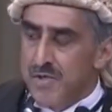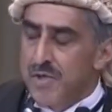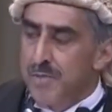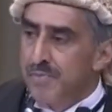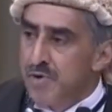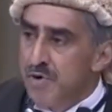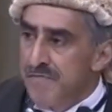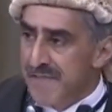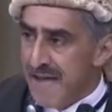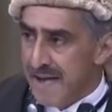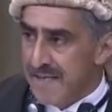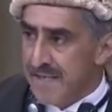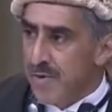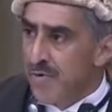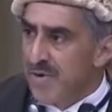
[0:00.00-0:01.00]
to prove
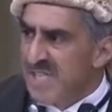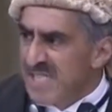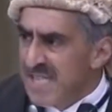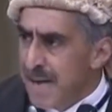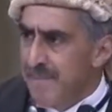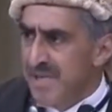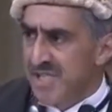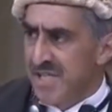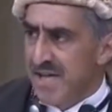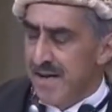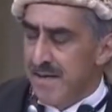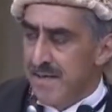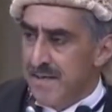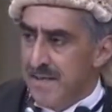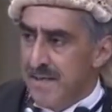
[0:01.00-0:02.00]
that or establish
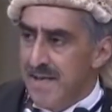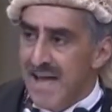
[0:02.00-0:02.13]
that